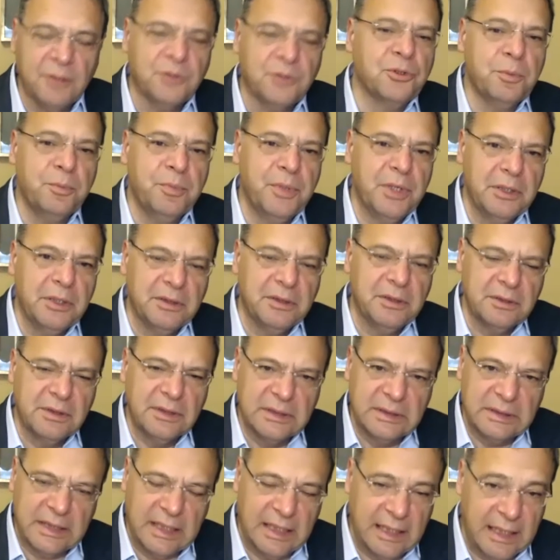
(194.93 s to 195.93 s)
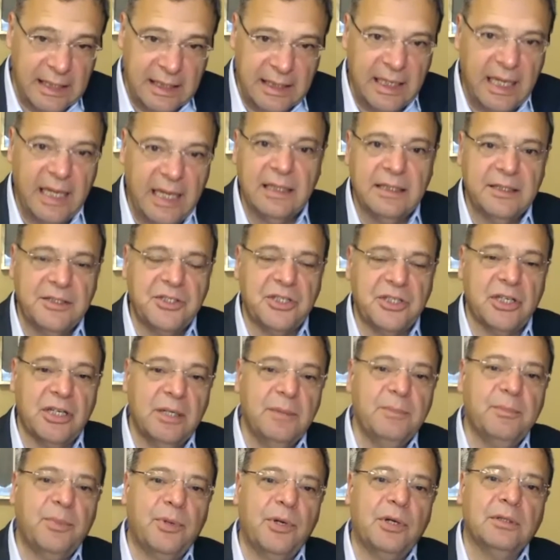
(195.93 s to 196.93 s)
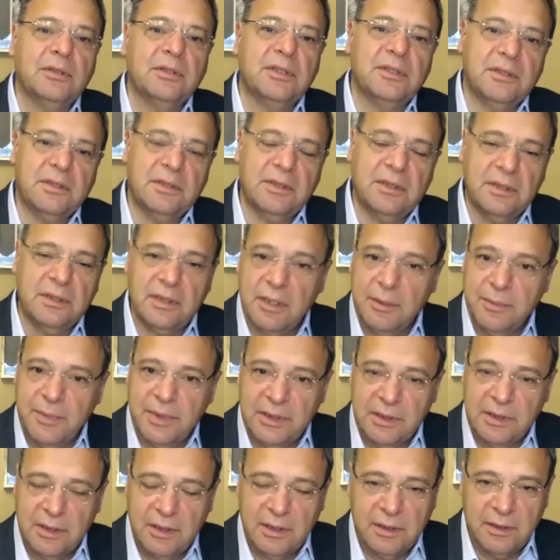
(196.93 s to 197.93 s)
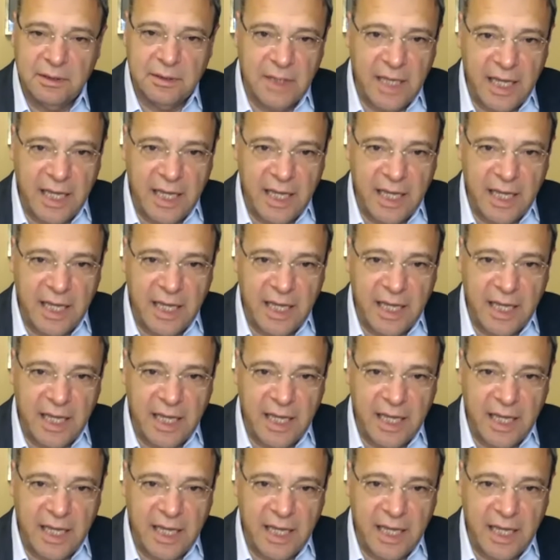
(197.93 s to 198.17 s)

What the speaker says: To build LNG import terminal,